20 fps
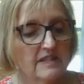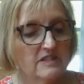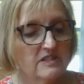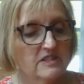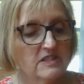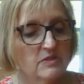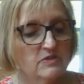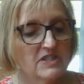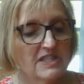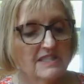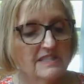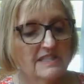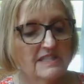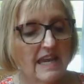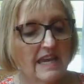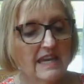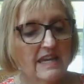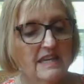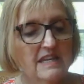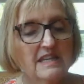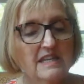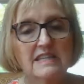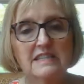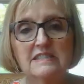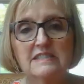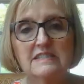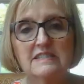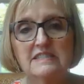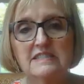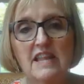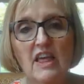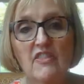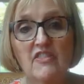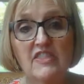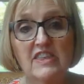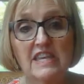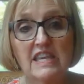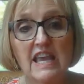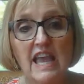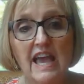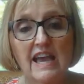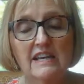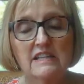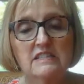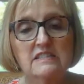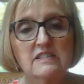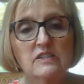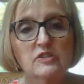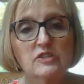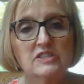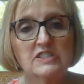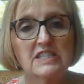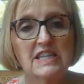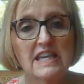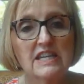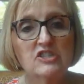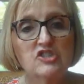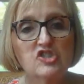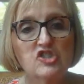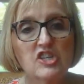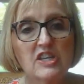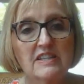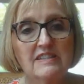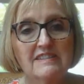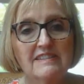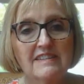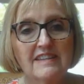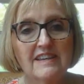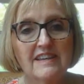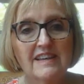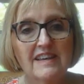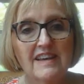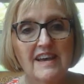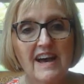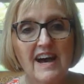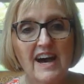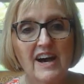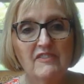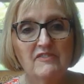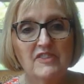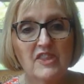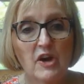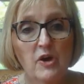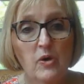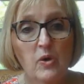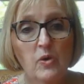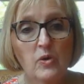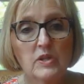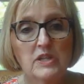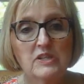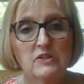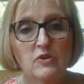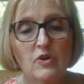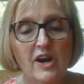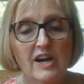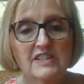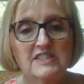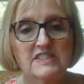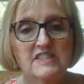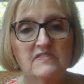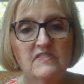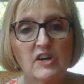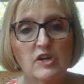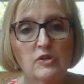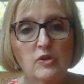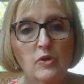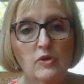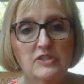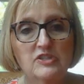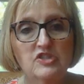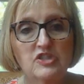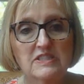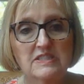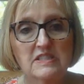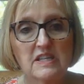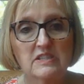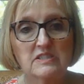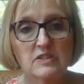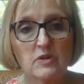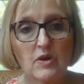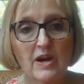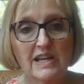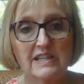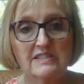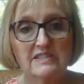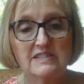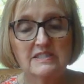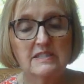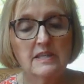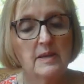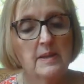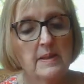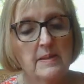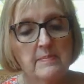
So today is the Exaltation of the Holy Cross of our Lord Jesus Christ.